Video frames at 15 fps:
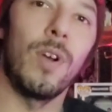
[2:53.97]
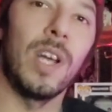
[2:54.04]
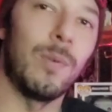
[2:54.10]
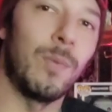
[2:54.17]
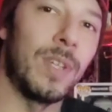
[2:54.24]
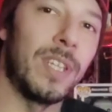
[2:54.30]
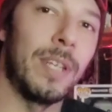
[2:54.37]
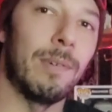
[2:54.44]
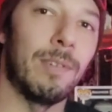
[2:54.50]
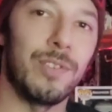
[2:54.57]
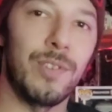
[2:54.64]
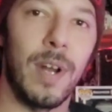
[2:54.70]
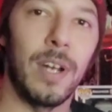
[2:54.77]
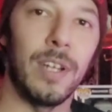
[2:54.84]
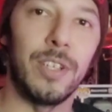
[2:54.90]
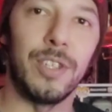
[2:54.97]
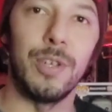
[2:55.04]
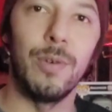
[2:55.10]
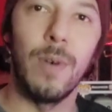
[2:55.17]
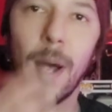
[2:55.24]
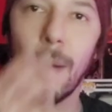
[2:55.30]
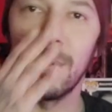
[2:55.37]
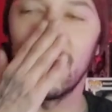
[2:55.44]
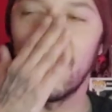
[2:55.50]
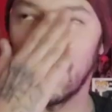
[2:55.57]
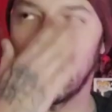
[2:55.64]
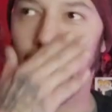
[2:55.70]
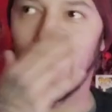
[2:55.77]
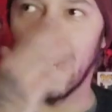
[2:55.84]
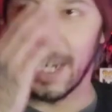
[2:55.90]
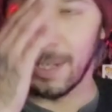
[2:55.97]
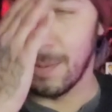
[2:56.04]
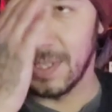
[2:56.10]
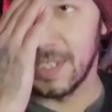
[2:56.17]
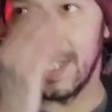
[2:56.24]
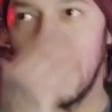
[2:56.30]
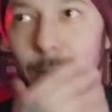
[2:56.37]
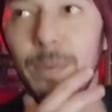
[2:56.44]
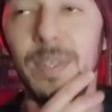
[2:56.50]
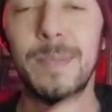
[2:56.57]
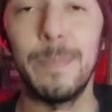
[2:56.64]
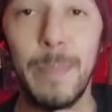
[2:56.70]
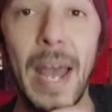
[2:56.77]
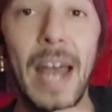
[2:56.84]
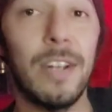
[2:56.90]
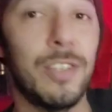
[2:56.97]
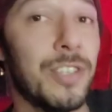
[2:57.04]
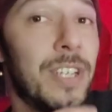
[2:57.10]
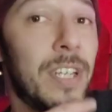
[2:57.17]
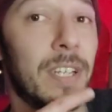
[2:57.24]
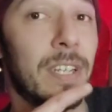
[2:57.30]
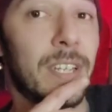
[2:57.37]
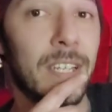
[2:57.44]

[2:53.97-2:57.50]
and what they were trying to do i was just like it was it was bat shit.